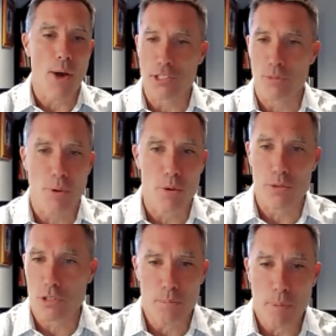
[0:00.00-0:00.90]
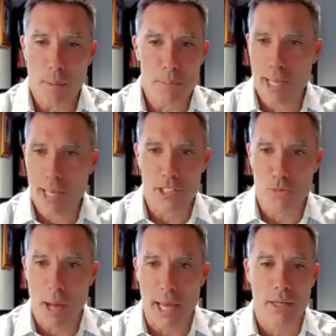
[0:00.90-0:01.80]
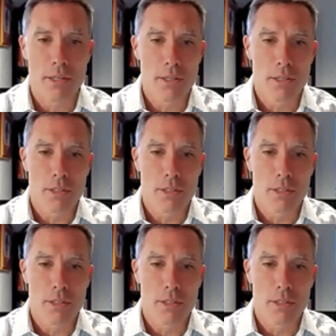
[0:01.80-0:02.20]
as opposed to bump, set, and spike.